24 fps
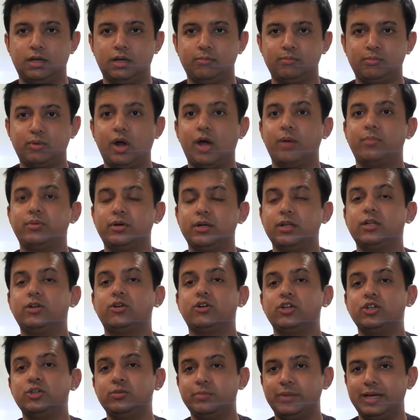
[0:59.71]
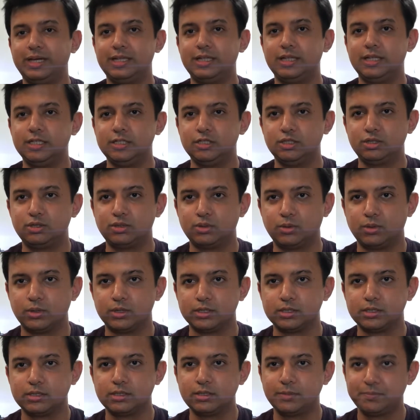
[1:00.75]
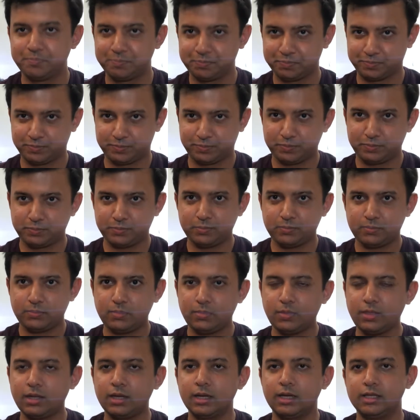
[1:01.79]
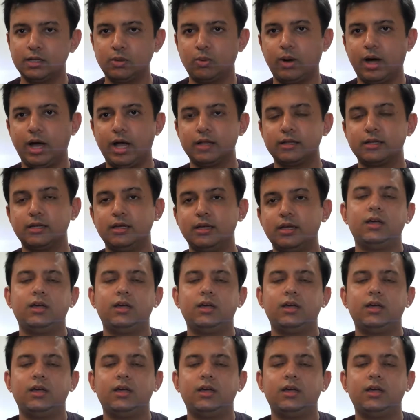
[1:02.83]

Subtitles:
properly or humanely sourced in the wild.